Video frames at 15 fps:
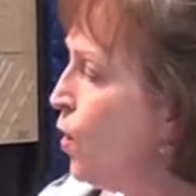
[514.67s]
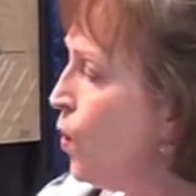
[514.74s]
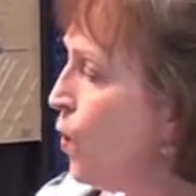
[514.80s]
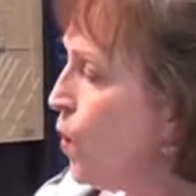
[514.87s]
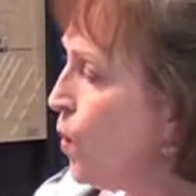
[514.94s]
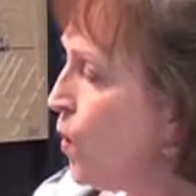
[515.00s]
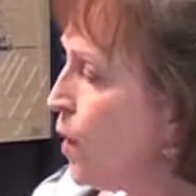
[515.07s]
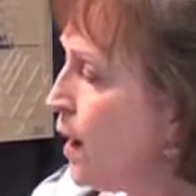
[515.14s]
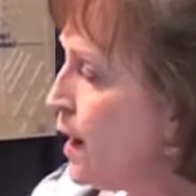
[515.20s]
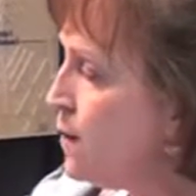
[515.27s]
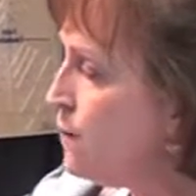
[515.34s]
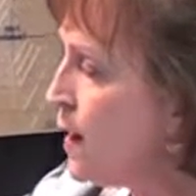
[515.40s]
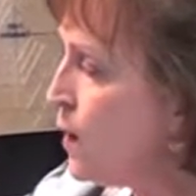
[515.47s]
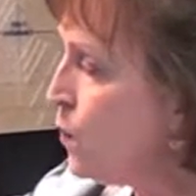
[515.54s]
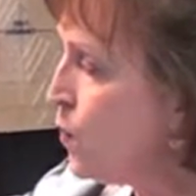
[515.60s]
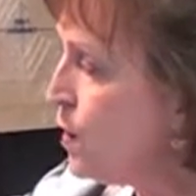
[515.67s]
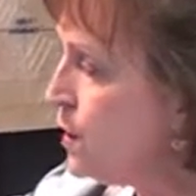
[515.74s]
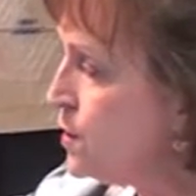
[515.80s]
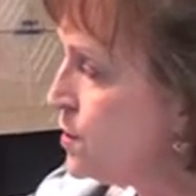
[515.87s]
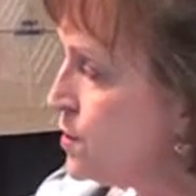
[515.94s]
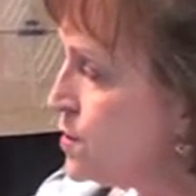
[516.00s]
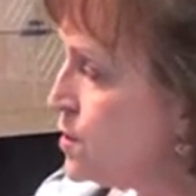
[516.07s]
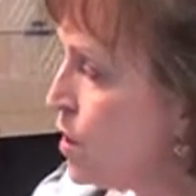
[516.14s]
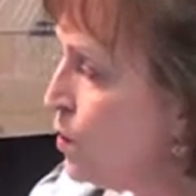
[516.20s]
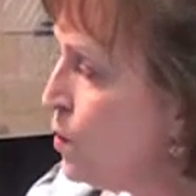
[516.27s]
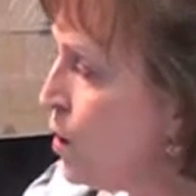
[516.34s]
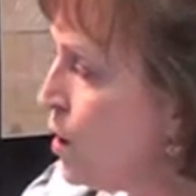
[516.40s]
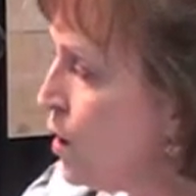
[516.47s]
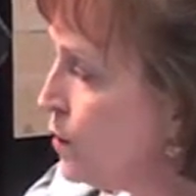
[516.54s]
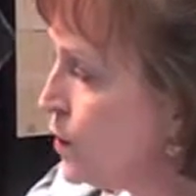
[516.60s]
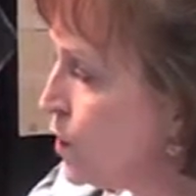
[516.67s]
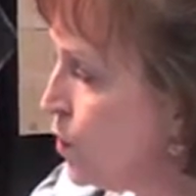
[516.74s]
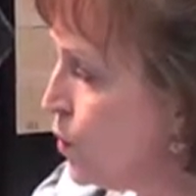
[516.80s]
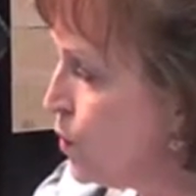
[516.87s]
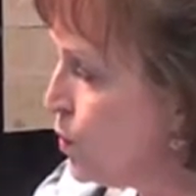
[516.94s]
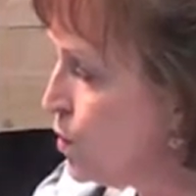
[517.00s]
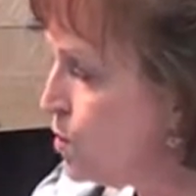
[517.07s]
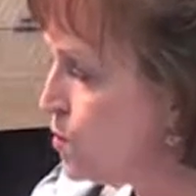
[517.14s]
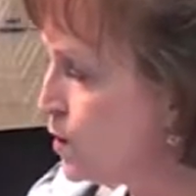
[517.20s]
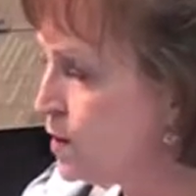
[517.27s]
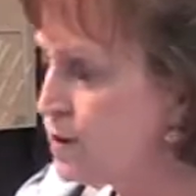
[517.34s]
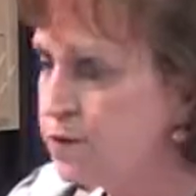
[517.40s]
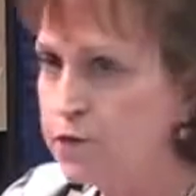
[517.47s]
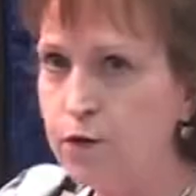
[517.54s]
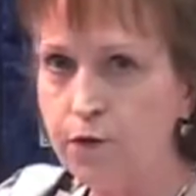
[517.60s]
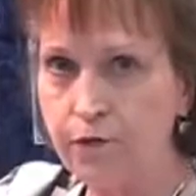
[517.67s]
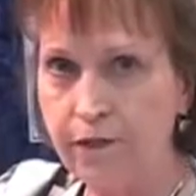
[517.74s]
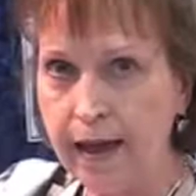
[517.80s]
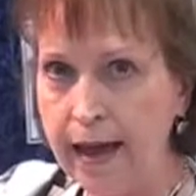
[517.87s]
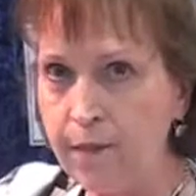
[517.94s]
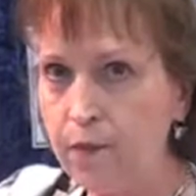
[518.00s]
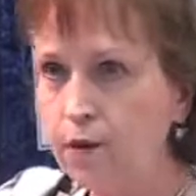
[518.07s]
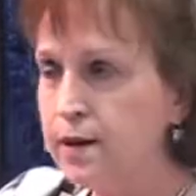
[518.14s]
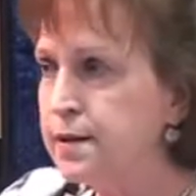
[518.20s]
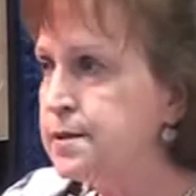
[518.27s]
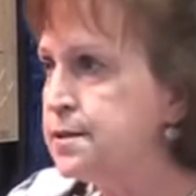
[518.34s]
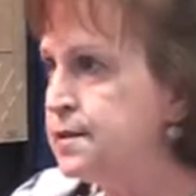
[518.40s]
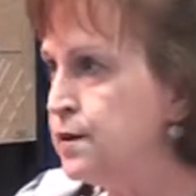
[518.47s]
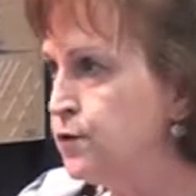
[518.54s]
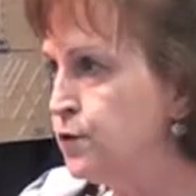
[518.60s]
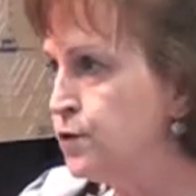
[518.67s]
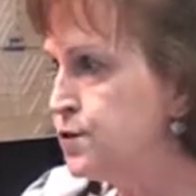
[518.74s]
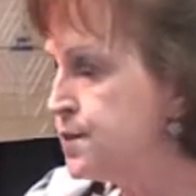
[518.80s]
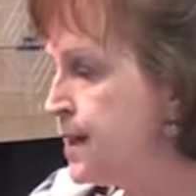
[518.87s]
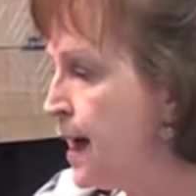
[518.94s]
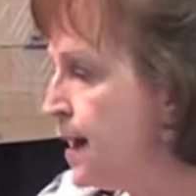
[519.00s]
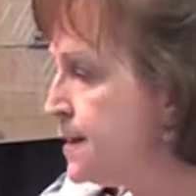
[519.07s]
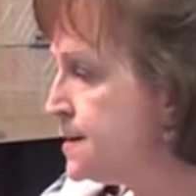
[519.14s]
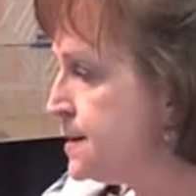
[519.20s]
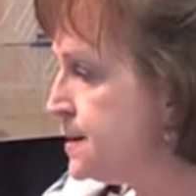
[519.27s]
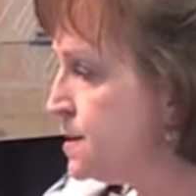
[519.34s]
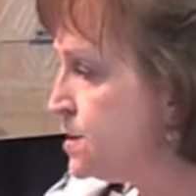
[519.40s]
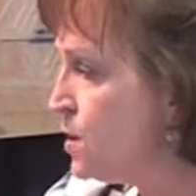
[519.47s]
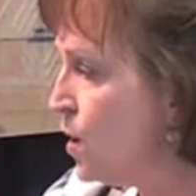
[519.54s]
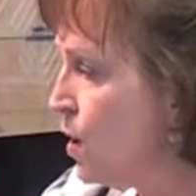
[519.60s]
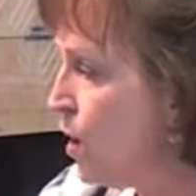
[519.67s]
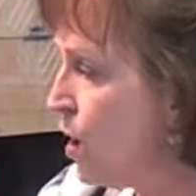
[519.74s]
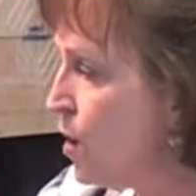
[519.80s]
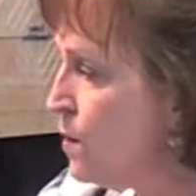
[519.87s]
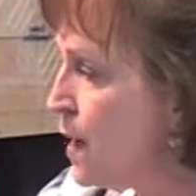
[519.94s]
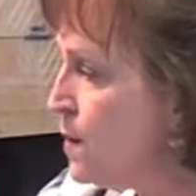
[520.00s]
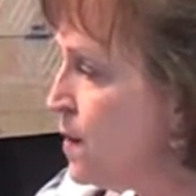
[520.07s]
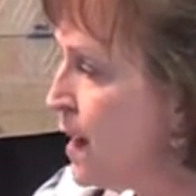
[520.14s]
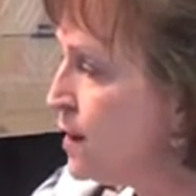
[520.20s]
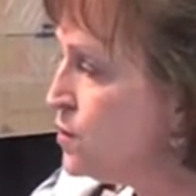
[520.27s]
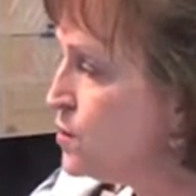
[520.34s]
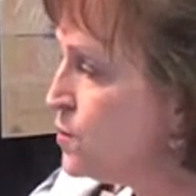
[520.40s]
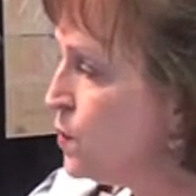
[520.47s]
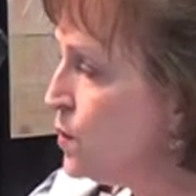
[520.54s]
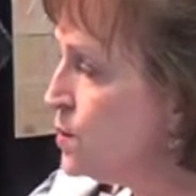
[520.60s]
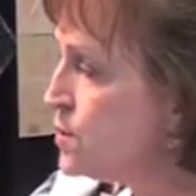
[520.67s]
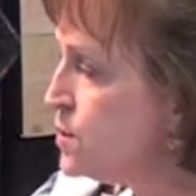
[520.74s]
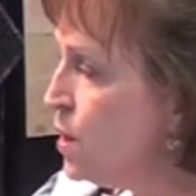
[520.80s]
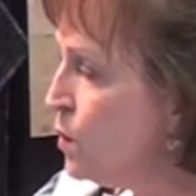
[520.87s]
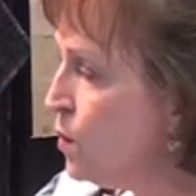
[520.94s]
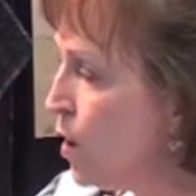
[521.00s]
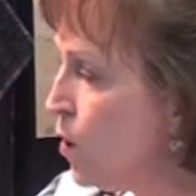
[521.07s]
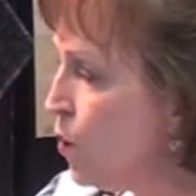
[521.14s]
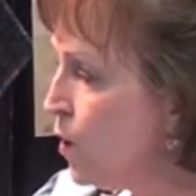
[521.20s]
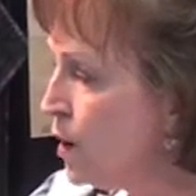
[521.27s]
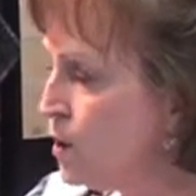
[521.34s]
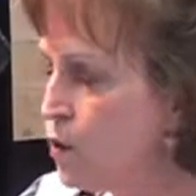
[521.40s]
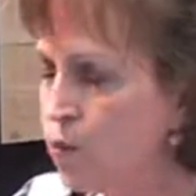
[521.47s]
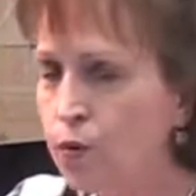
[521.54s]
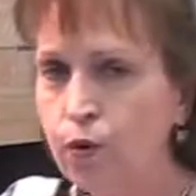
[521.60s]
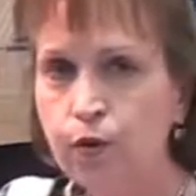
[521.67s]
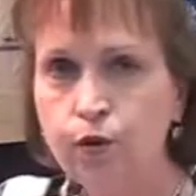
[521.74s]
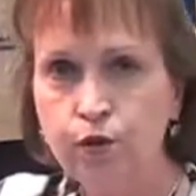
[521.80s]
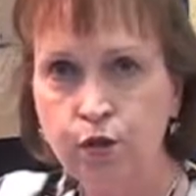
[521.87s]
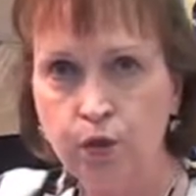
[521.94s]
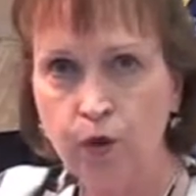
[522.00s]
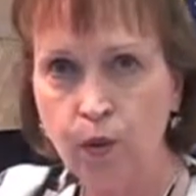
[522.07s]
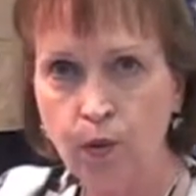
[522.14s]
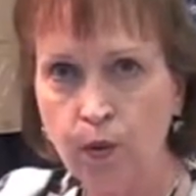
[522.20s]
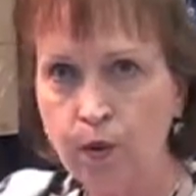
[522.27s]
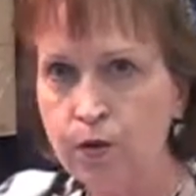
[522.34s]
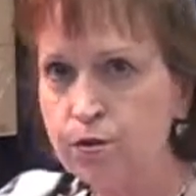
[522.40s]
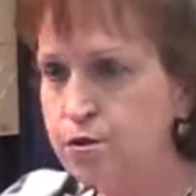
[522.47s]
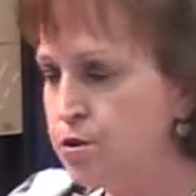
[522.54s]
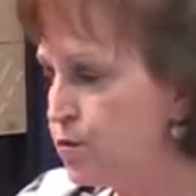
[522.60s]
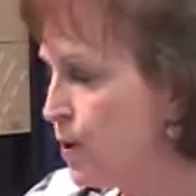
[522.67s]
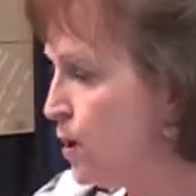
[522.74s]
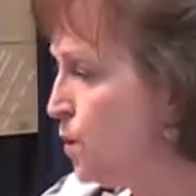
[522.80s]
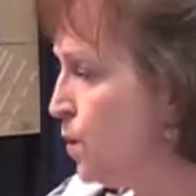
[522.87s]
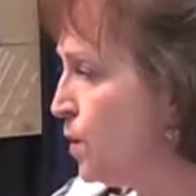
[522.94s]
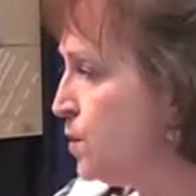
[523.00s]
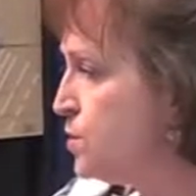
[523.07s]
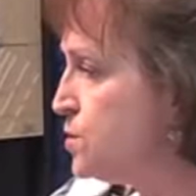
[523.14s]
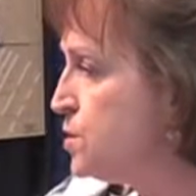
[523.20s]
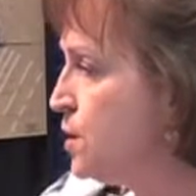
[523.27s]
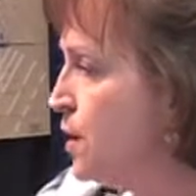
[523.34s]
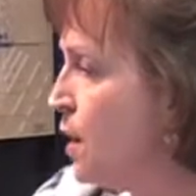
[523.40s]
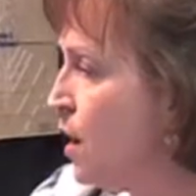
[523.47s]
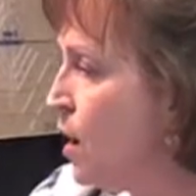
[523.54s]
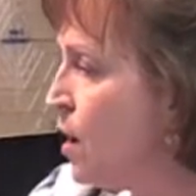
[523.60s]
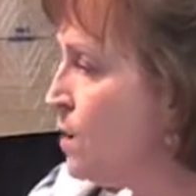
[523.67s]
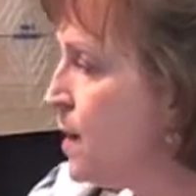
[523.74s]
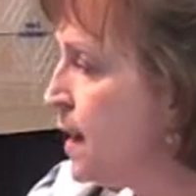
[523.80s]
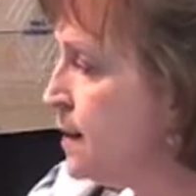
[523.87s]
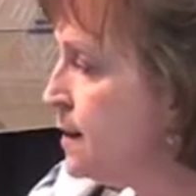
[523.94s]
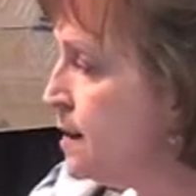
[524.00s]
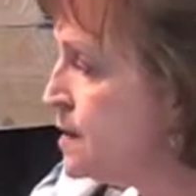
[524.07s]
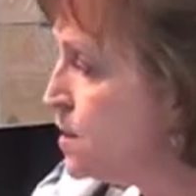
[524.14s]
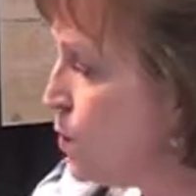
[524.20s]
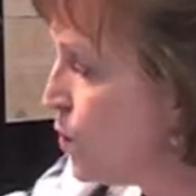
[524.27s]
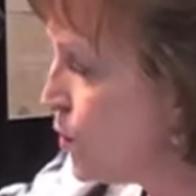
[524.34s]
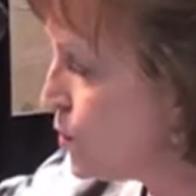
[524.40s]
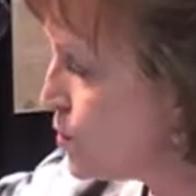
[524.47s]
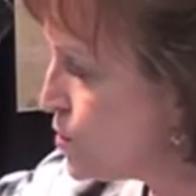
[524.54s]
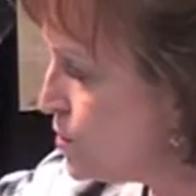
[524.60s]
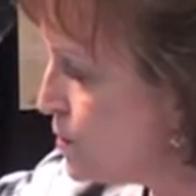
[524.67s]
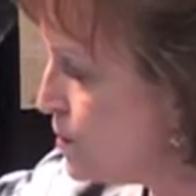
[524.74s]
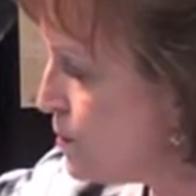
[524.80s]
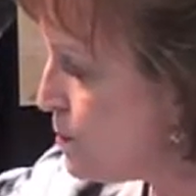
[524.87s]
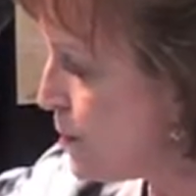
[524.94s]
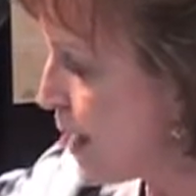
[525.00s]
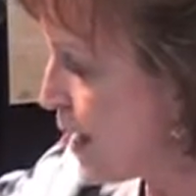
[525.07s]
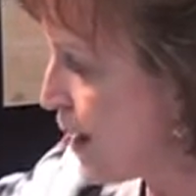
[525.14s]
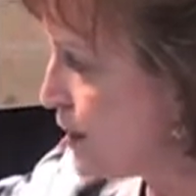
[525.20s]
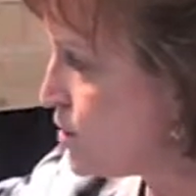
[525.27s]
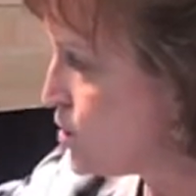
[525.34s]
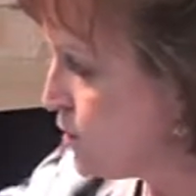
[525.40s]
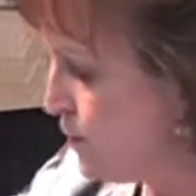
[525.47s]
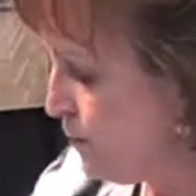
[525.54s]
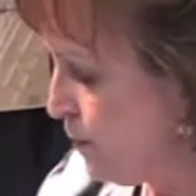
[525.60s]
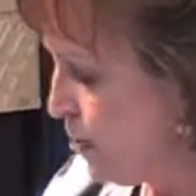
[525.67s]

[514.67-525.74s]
or if I wanted to snowball the corners with different fabrics, different sizes, or maybe I just want to snowball 1 corner, 2 corners, 3 corners, or make these corners match.